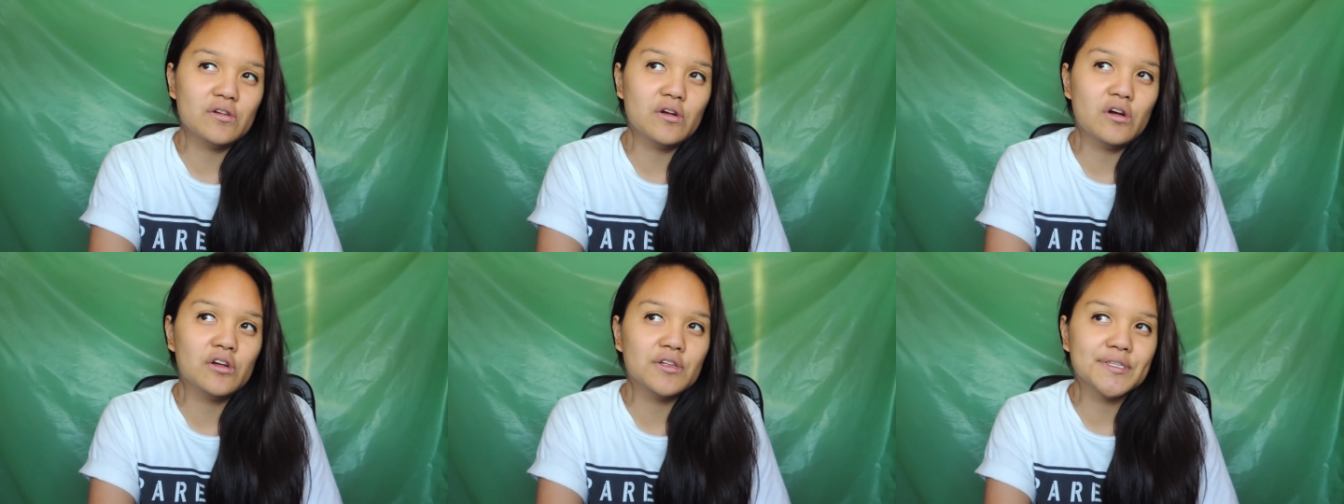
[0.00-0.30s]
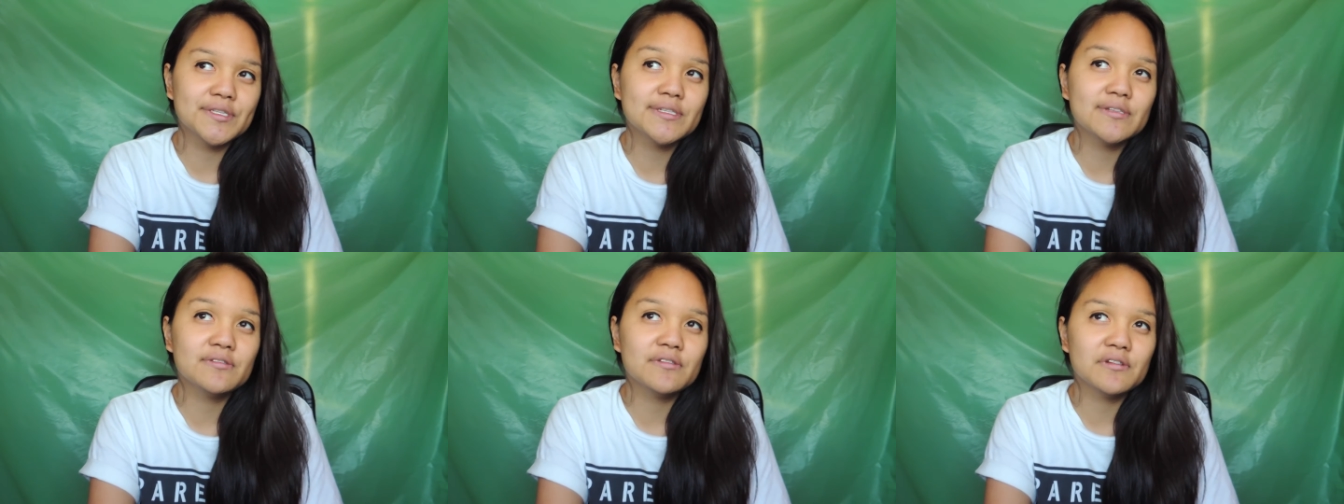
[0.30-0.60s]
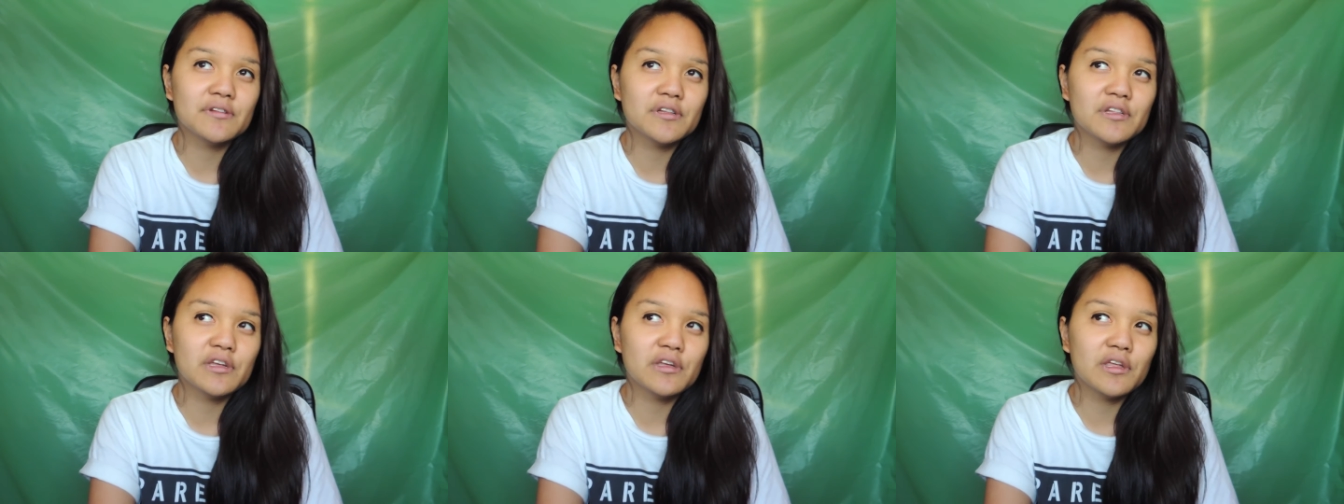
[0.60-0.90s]
onto
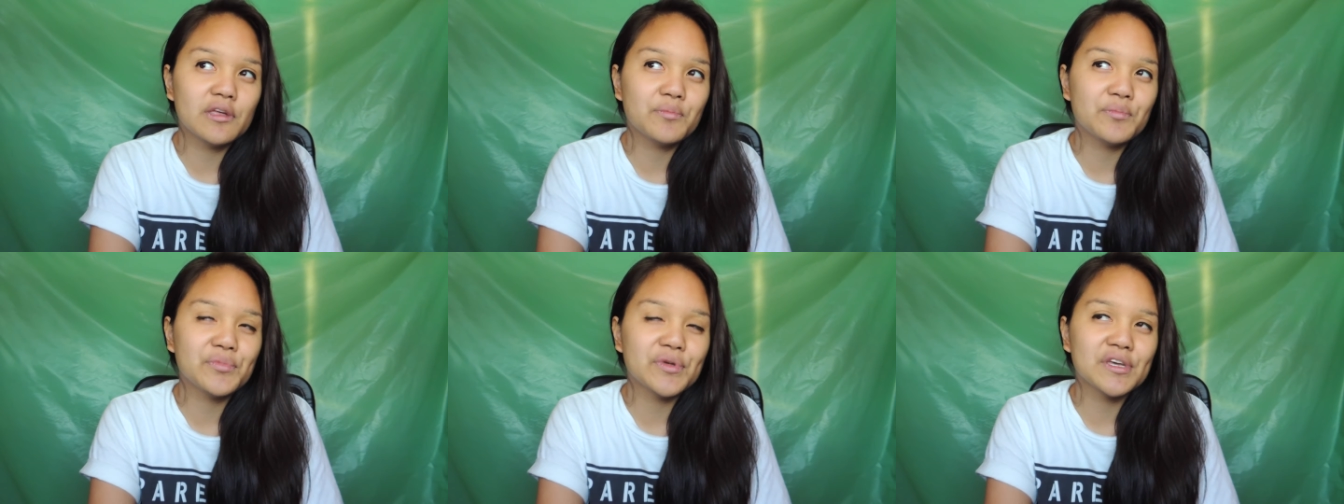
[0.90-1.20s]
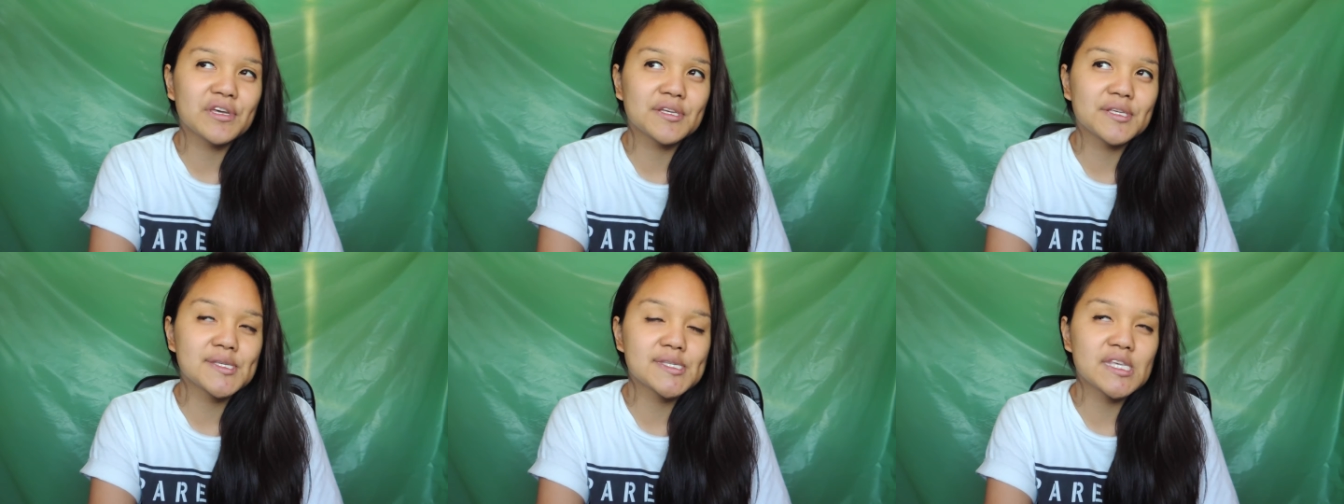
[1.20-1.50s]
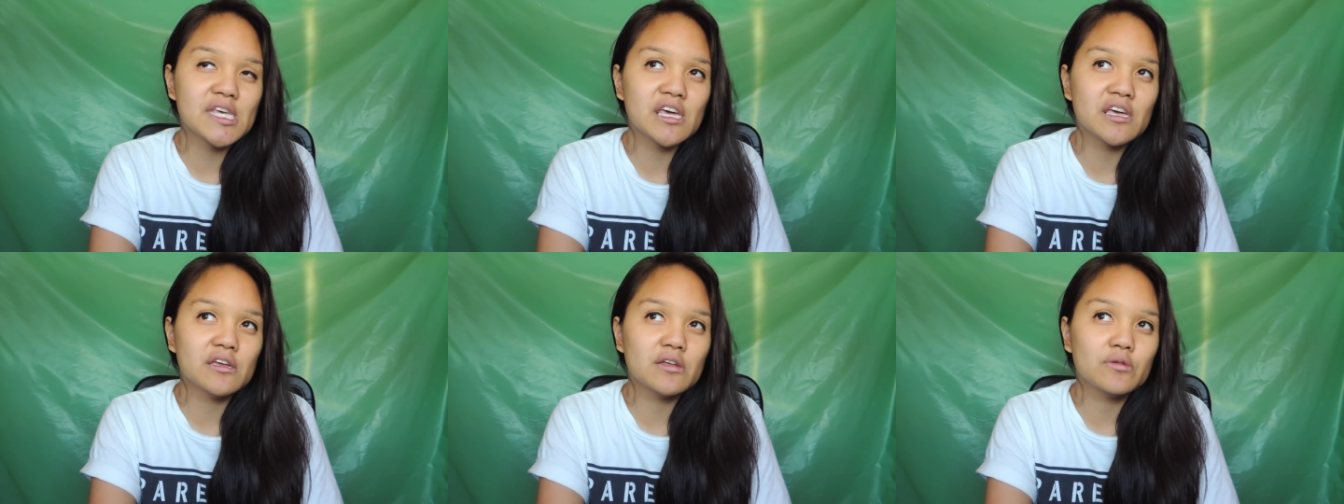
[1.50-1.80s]
the
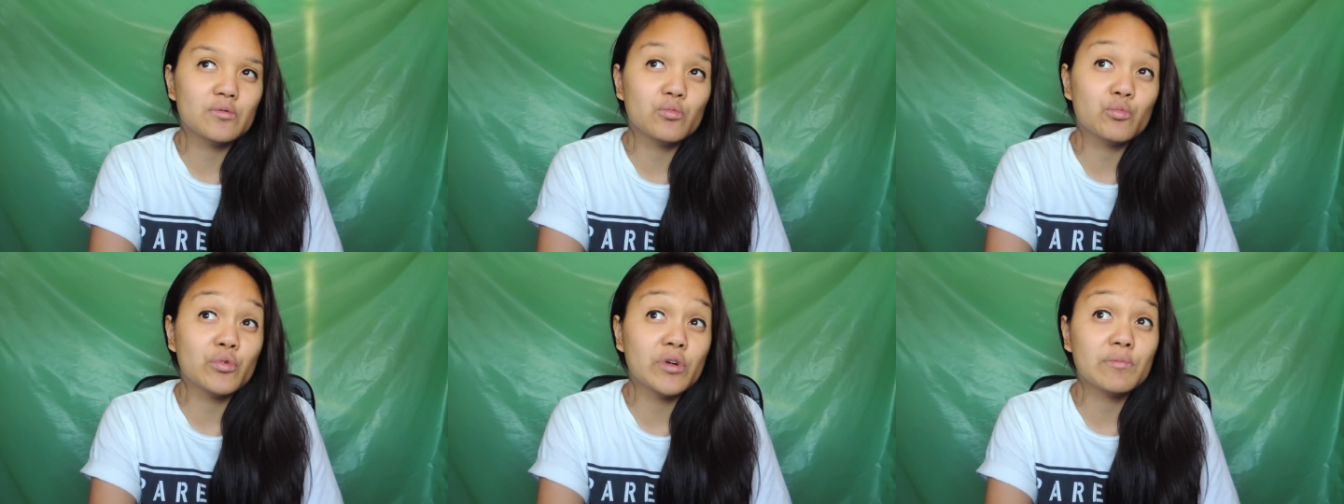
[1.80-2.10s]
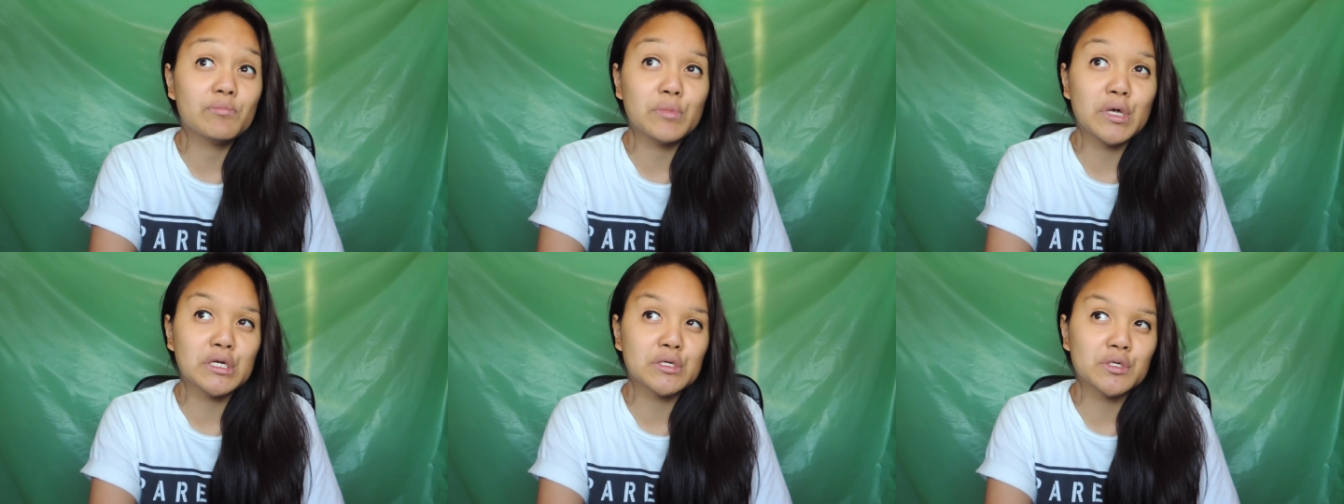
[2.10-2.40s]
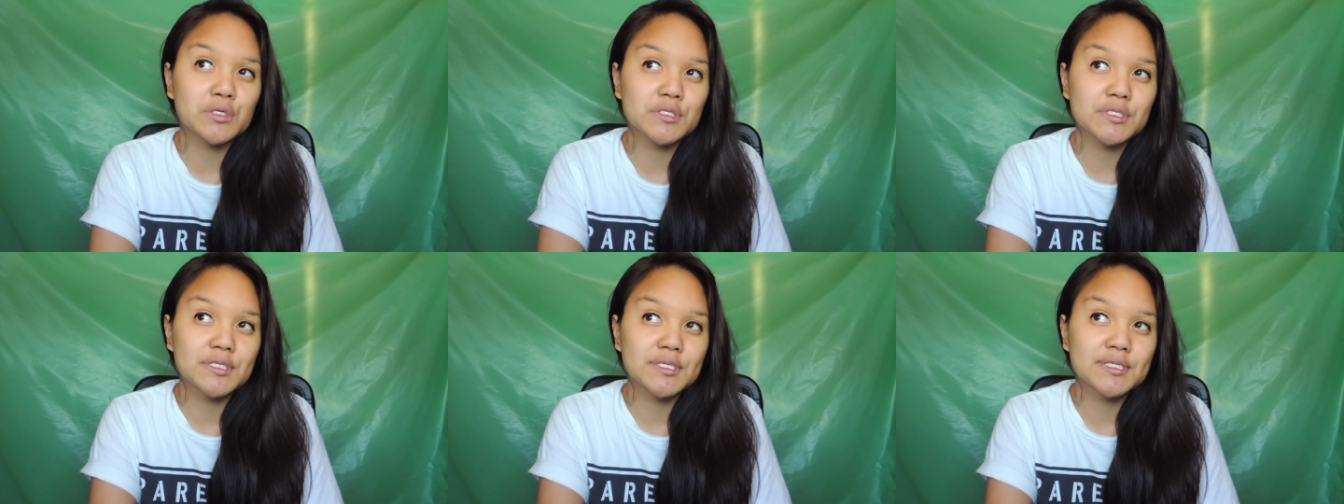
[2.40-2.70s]
Olympics and win
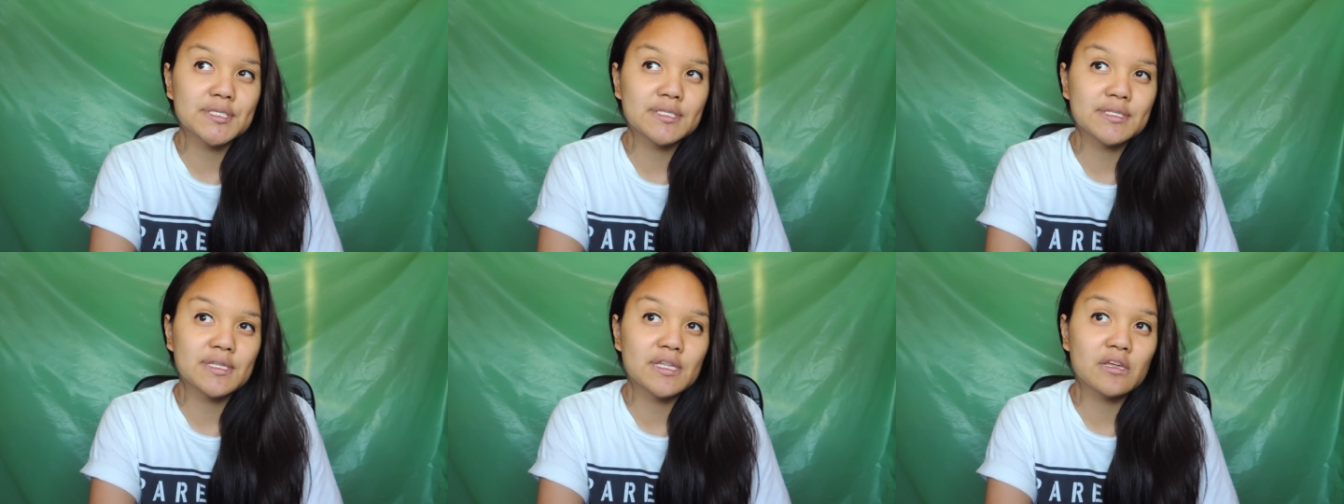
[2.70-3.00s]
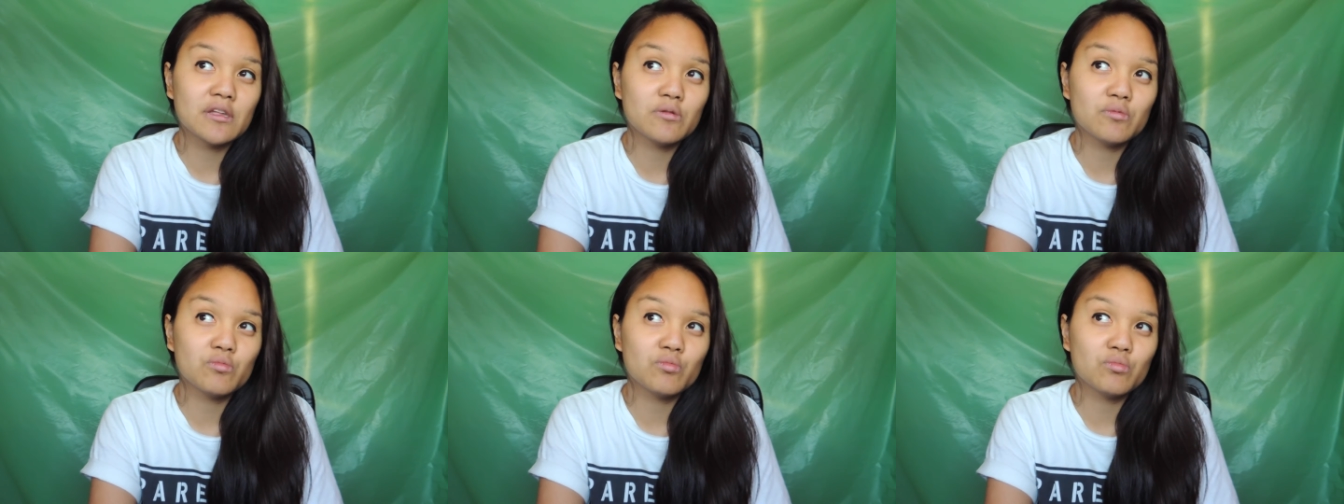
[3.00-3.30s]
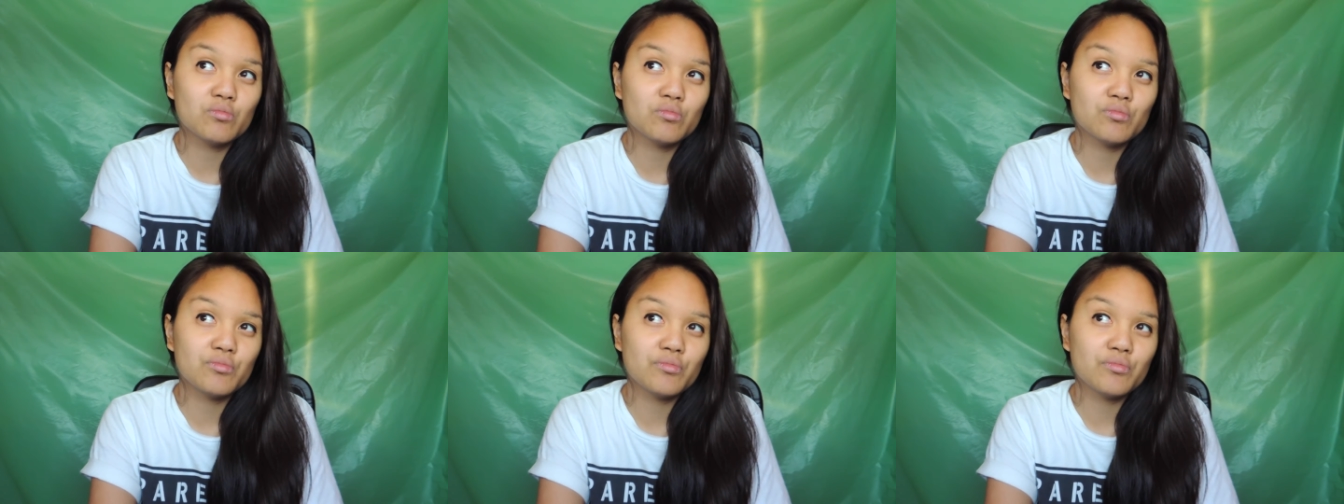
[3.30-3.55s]
medals, then